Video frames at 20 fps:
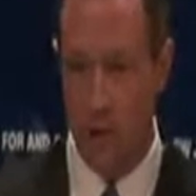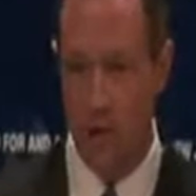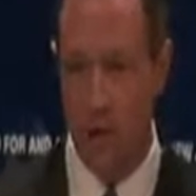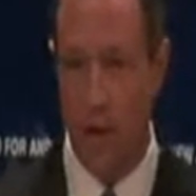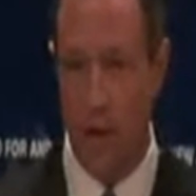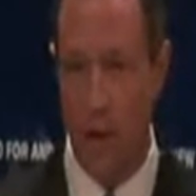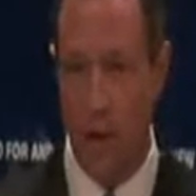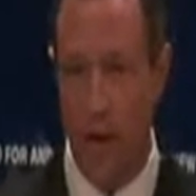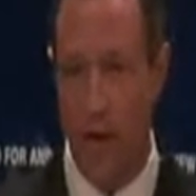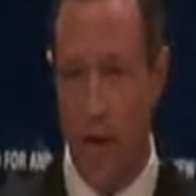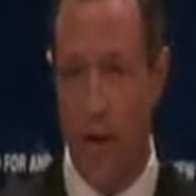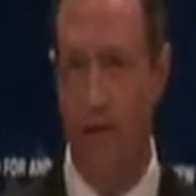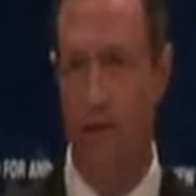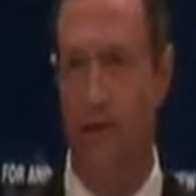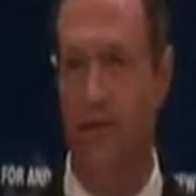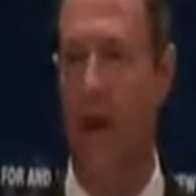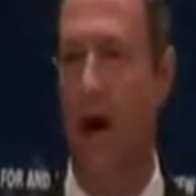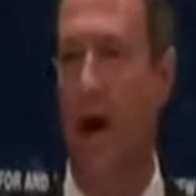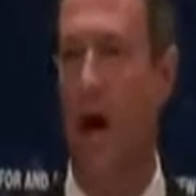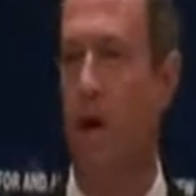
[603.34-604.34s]
to creating
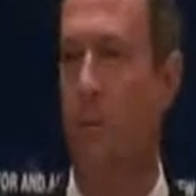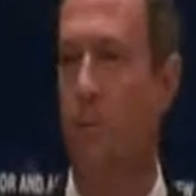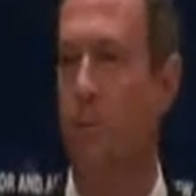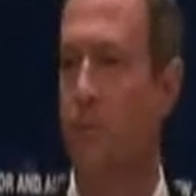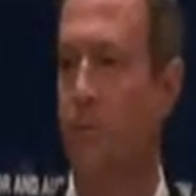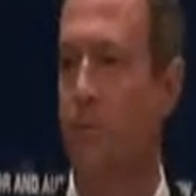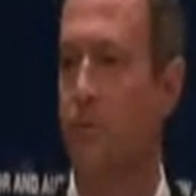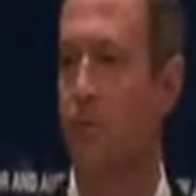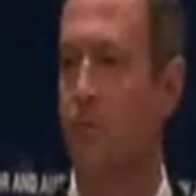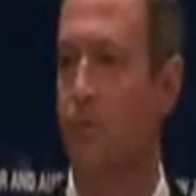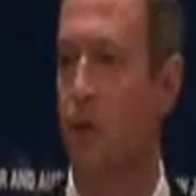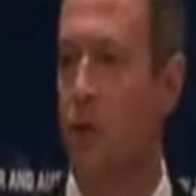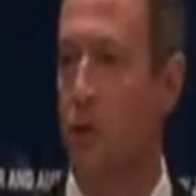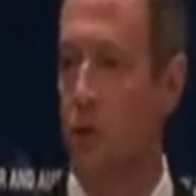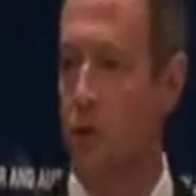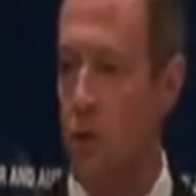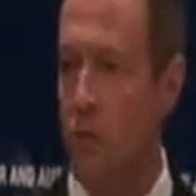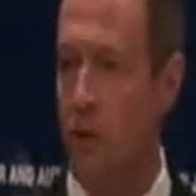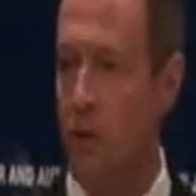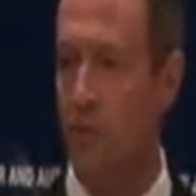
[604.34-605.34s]
jobs,
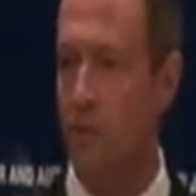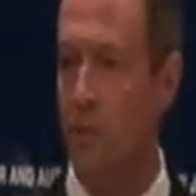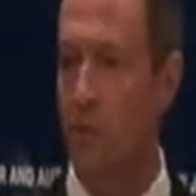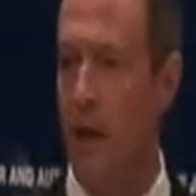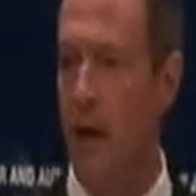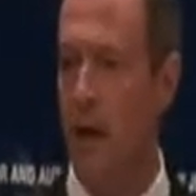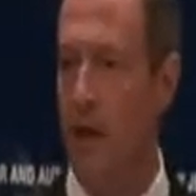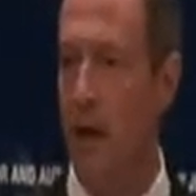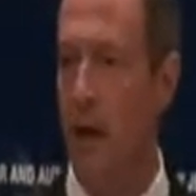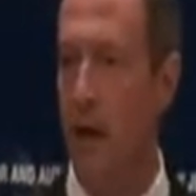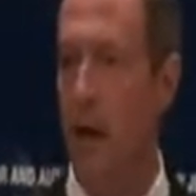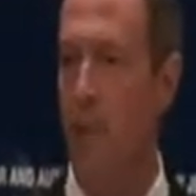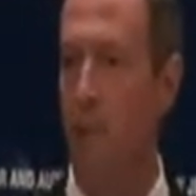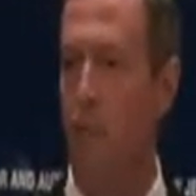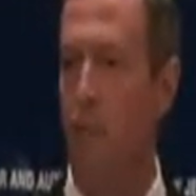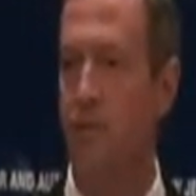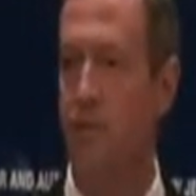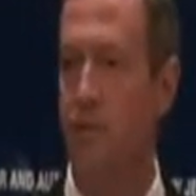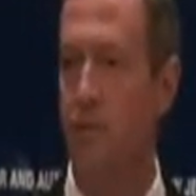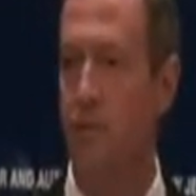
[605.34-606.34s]
to expanding
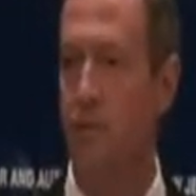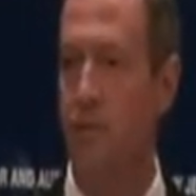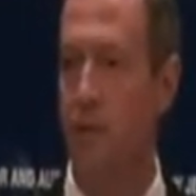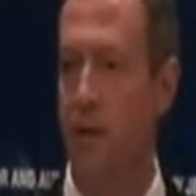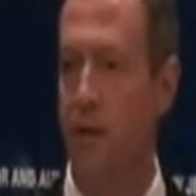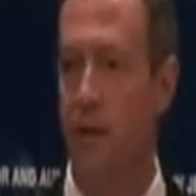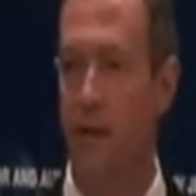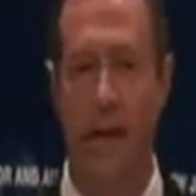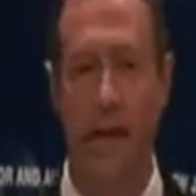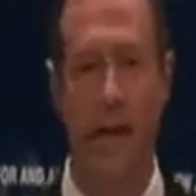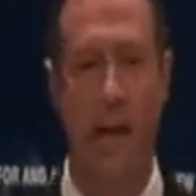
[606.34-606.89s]
opportunity,